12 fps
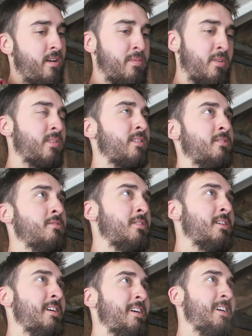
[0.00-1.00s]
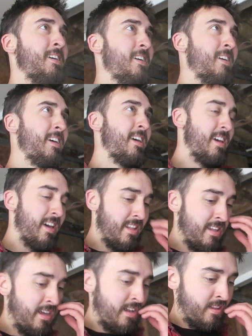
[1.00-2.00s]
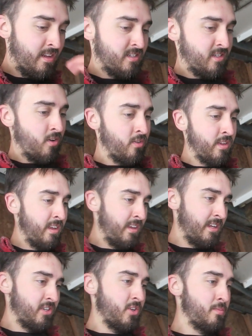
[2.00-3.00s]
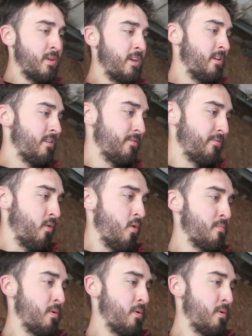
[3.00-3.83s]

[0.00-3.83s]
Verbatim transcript: I mean, we could do it. Okay. And then there's only, it should be 4